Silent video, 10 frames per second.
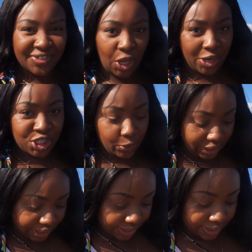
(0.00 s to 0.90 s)
So he's
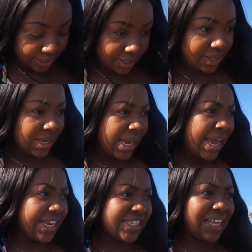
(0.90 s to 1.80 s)
doing good.
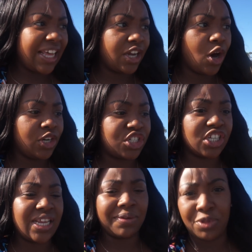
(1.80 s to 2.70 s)
It's not that cold. It's
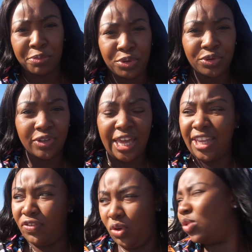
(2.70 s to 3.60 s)
just like a pool.
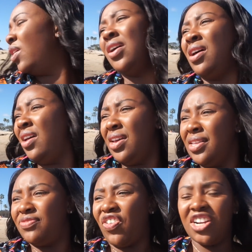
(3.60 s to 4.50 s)
Like if you
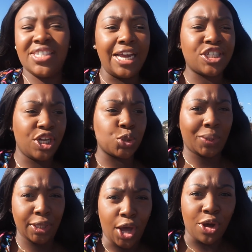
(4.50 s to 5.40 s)
first touch it, it's
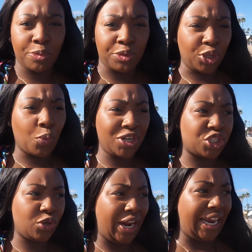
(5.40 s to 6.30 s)
really cold, but then once
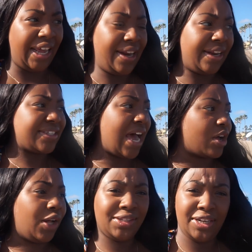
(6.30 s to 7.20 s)
you're in it, it's not
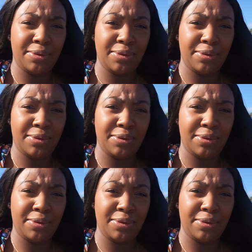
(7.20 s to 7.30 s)
cold